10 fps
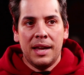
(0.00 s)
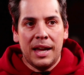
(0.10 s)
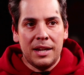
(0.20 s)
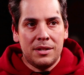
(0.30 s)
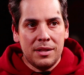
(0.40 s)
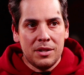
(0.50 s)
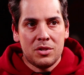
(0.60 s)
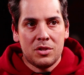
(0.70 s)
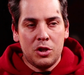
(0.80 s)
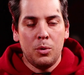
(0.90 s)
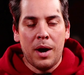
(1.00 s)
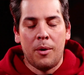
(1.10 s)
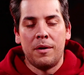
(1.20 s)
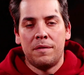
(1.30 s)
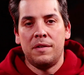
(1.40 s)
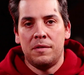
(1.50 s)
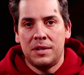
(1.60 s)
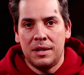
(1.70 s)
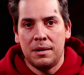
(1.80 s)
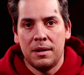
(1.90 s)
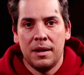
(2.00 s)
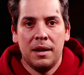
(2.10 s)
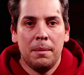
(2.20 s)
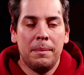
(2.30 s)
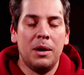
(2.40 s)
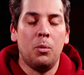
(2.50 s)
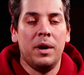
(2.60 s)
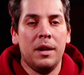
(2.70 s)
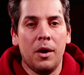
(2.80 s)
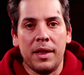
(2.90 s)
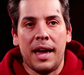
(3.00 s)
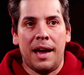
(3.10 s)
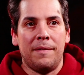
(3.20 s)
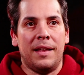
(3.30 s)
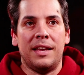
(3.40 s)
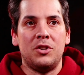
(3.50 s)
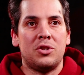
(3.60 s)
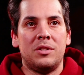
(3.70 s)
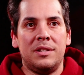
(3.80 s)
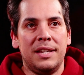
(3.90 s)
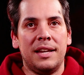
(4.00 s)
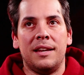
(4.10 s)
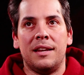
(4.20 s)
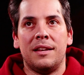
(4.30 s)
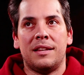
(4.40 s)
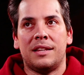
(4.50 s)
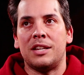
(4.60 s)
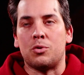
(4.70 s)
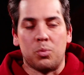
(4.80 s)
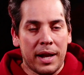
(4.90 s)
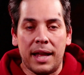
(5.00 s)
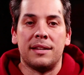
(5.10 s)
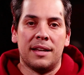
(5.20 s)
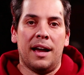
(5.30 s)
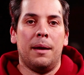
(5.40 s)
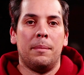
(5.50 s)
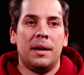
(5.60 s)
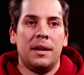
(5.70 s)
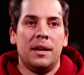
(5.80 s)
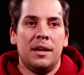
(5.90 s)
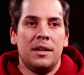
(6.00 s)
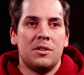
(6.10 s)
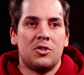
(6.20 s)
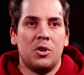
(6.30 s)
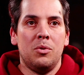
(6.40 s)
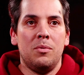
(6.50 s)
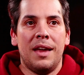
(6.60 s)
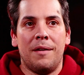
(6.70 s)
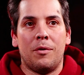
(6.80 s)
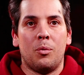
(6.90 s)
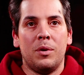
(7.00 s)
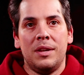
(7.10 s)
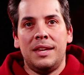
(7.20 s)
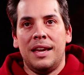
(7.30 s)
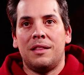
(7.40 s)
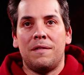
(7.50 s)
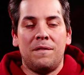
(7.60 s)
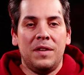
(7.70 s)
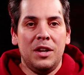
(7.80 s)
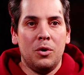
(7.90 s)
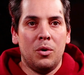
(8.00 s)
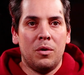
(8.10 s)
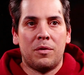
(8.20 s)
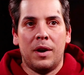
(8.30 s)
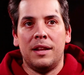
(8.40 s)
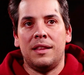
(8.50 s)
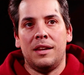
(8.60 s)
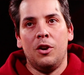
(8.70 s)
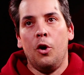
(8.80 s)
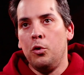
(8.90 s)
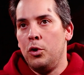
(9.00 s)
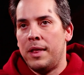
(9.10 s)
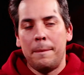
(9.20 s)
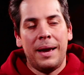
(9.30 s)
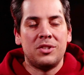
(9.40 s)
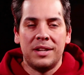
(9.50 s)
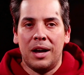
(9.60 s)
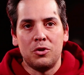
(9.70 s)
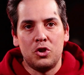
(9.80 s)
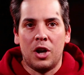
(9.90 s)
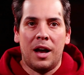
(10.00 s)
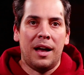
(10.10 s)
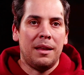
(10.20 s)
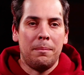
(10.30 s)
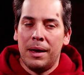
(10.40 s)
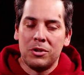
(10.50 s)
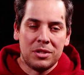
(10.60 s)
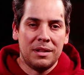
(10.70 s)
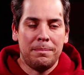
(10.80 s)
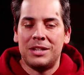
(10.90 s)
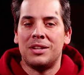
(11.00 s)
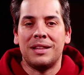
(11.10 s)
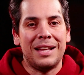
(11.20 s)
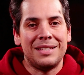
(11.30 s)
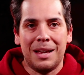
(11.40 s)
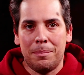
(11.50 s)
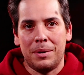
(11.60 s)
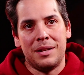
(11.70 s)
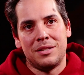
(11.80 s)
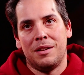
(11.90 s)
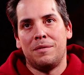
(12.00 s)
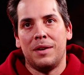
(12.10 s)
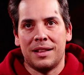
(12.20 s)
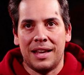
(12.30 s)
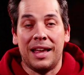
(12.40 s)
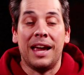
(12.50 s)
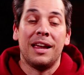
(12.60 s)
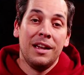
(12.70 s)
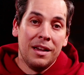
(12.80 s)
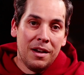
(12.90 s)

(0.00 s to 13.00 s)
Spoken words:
into this 2-hour and 15-minute window they had, that they just ran out of time. So you never really get the feel for anything. You know, they mention Elton John, they mention Led Zeppelin and stuff like that. Like,